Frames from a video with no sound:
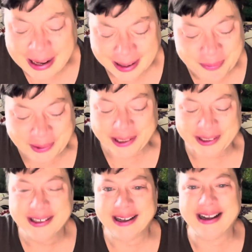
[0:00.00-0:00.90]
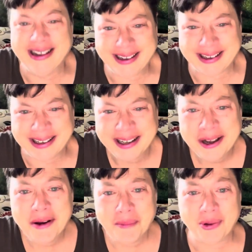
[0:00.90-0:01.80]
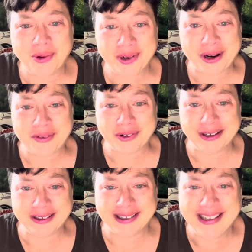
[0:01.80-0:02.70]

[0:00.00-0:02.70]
I've been pulled over